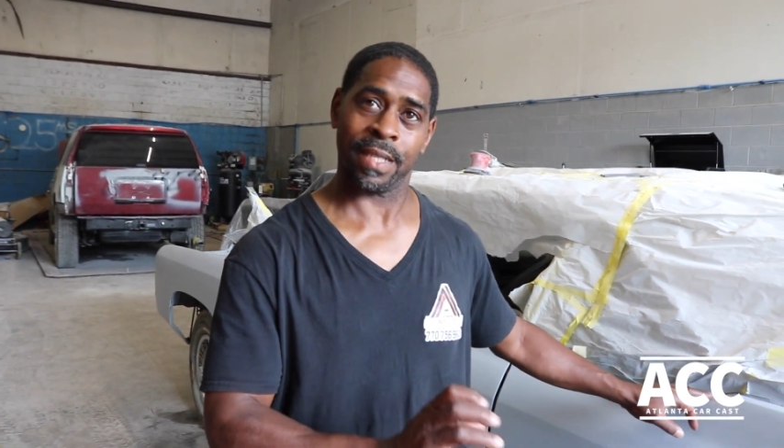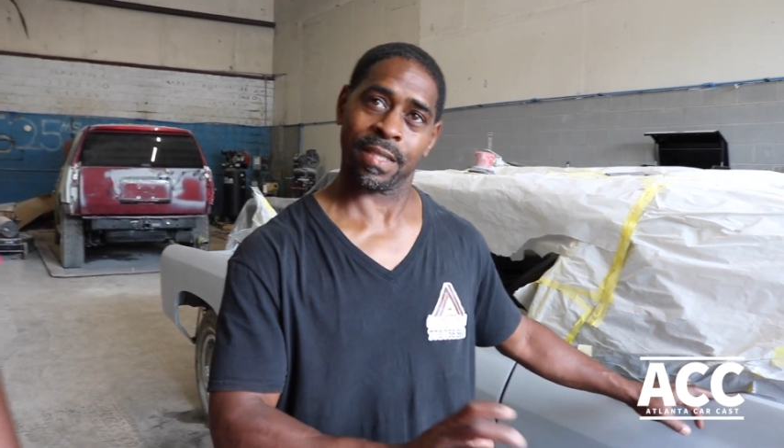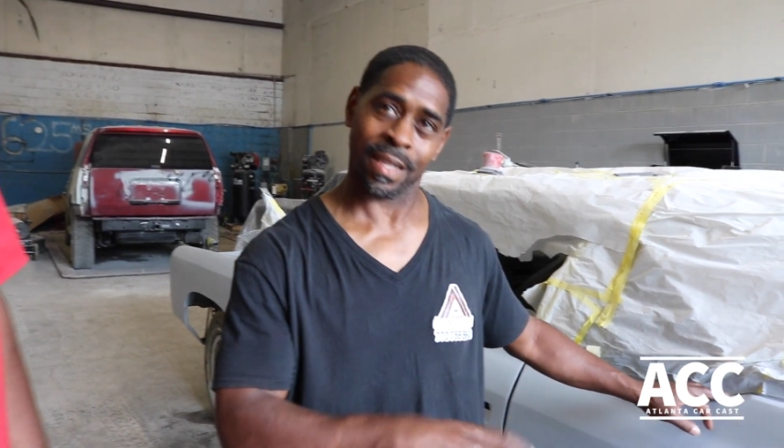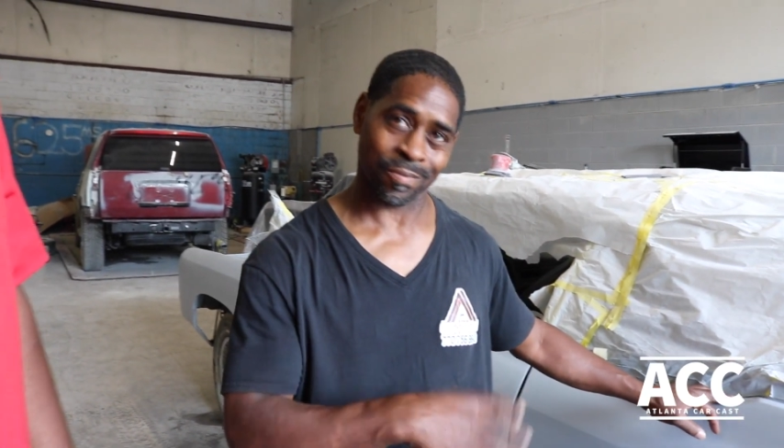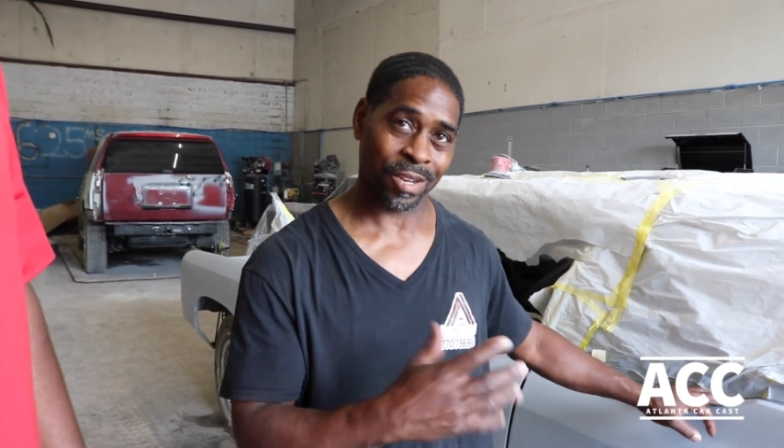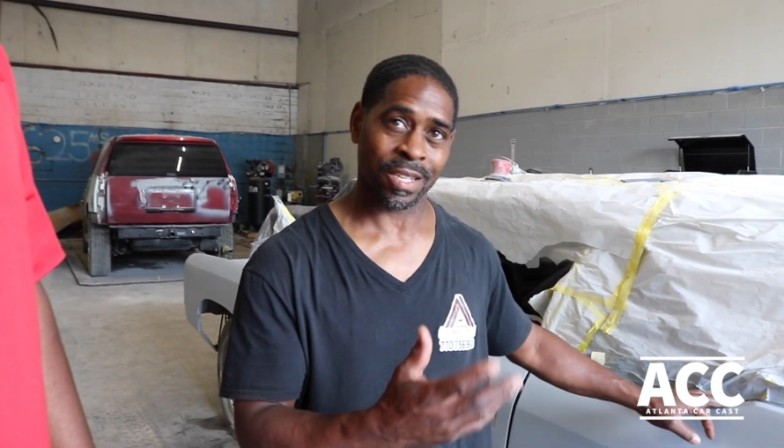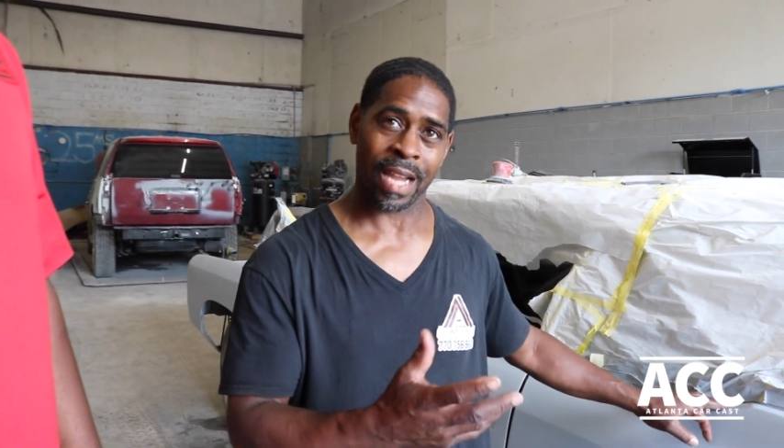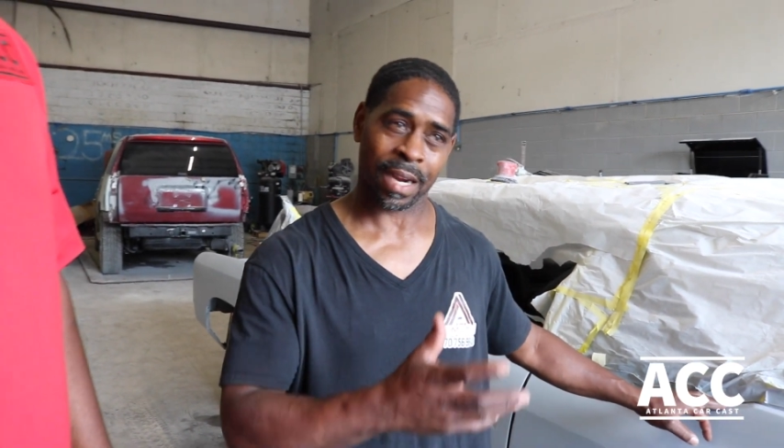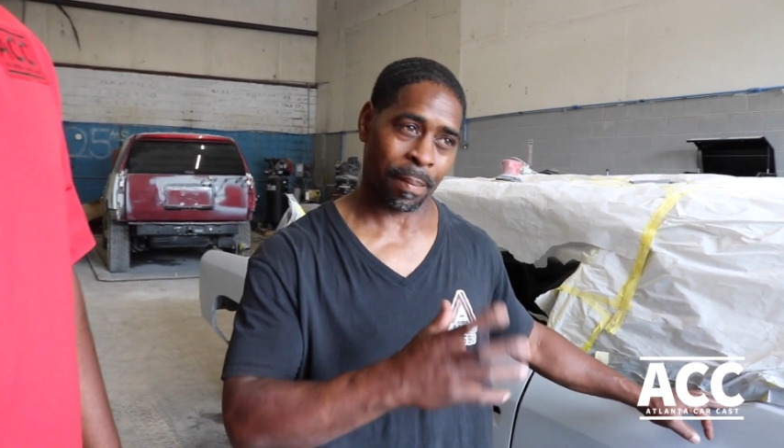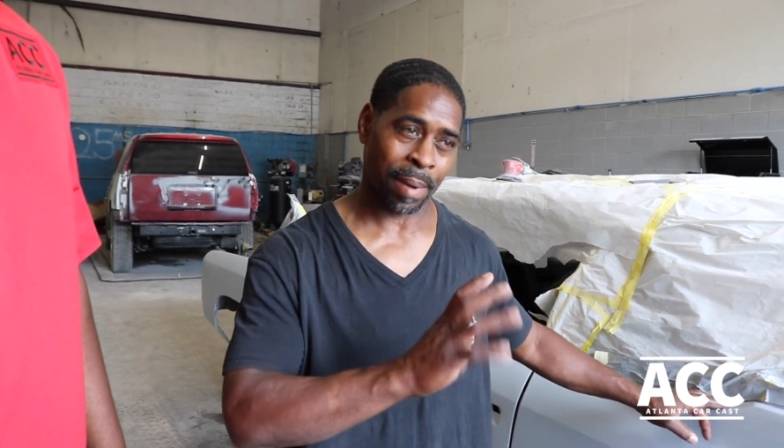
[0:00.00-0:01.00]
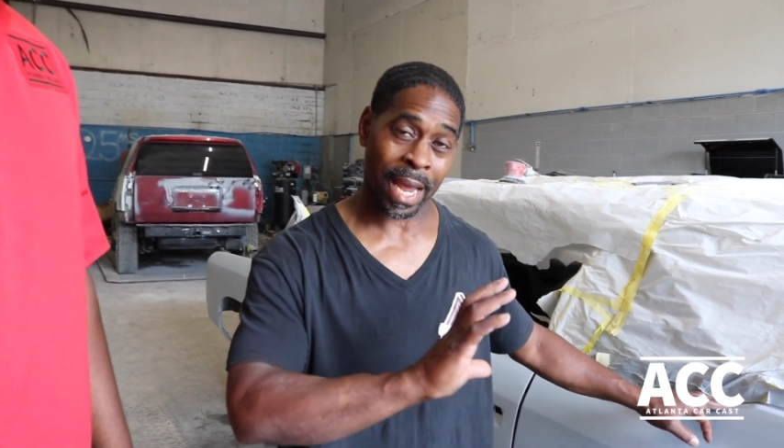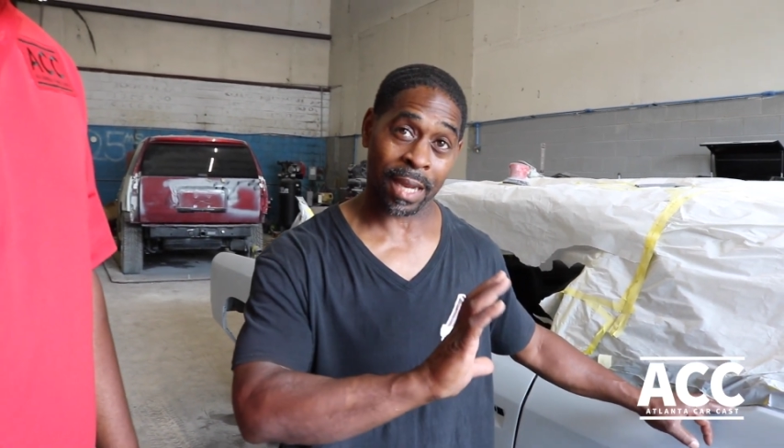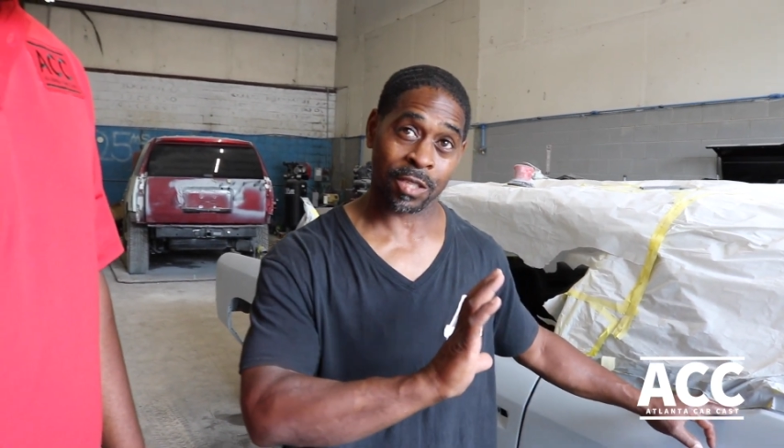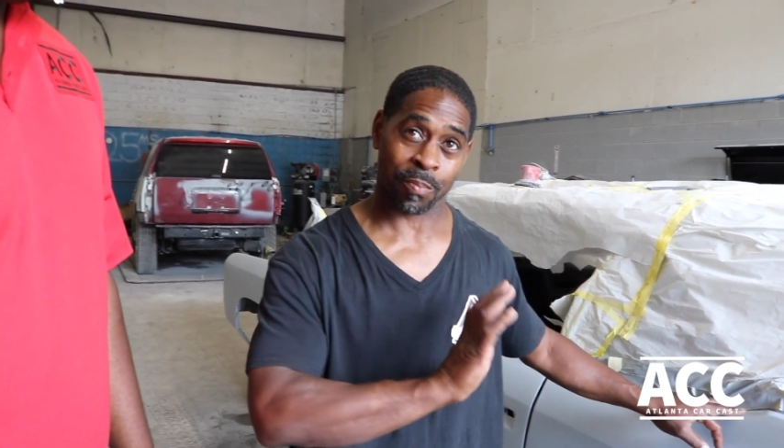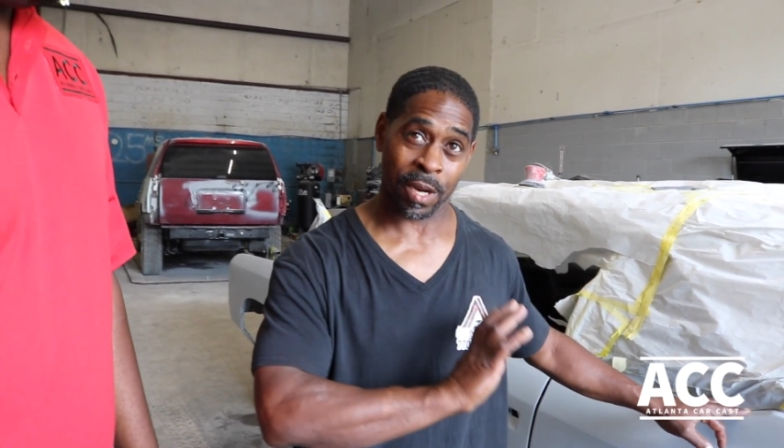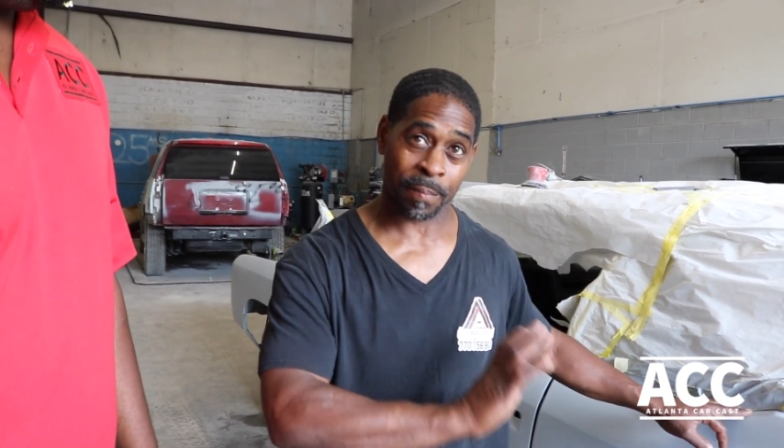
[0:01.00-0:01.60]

It's really like a black spray